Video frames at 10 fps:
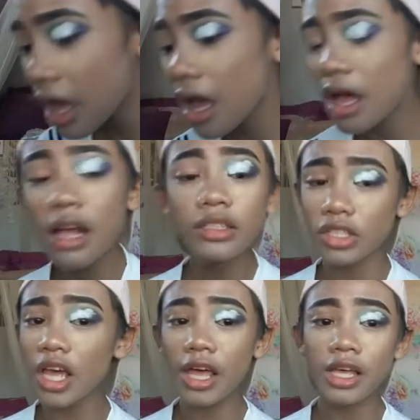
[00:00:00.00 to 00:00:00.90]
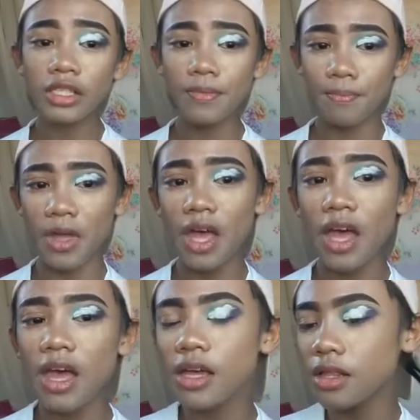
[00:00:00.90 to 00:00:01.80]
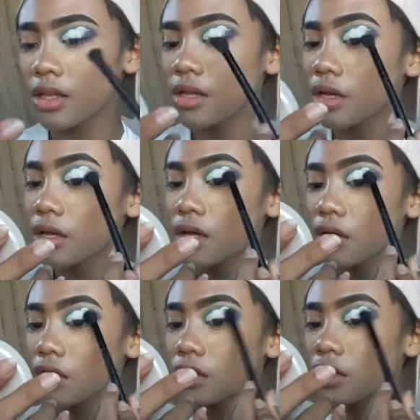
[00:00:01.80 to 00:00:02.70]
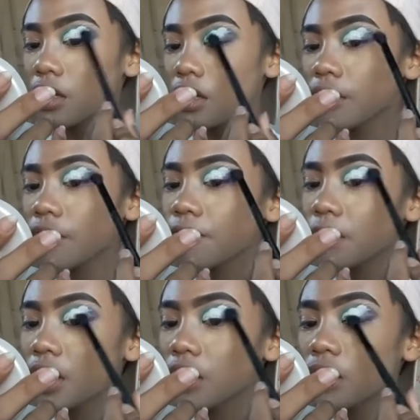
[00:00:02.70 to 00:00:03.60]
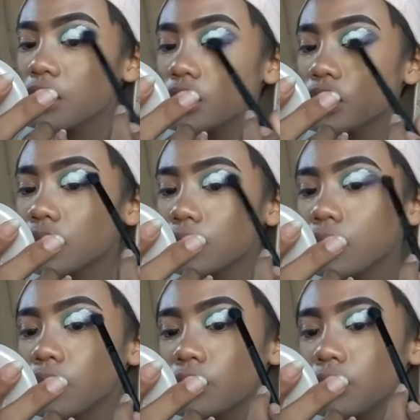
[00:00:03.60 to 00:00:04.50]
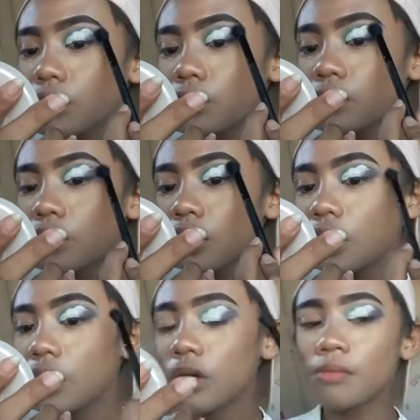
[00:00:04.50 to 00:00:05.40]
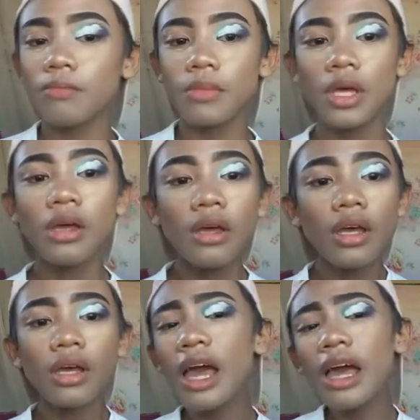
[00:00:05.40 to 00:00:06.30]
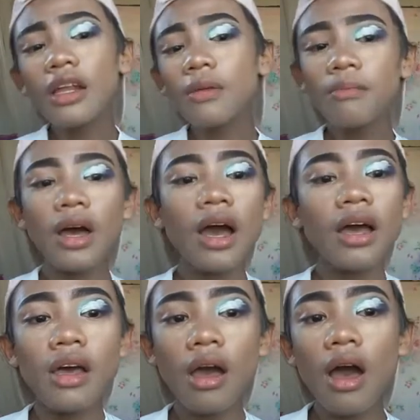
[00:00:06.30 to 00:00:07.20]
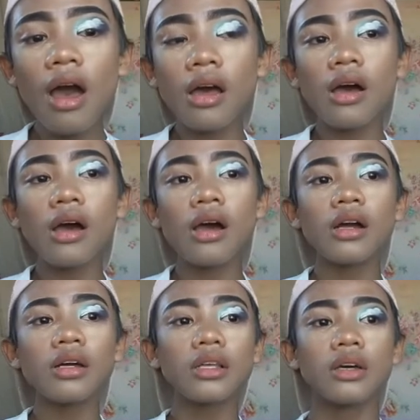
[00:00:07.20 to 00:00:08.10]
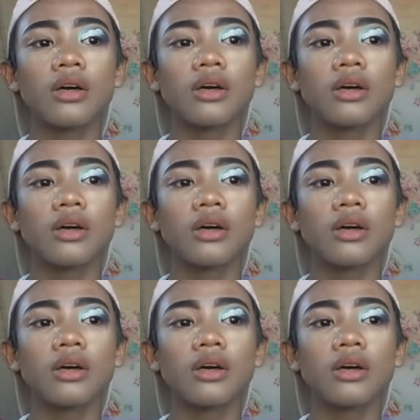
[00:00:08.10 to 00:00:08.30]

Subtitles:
I'll take the pain. Give me the truth. Me and my heart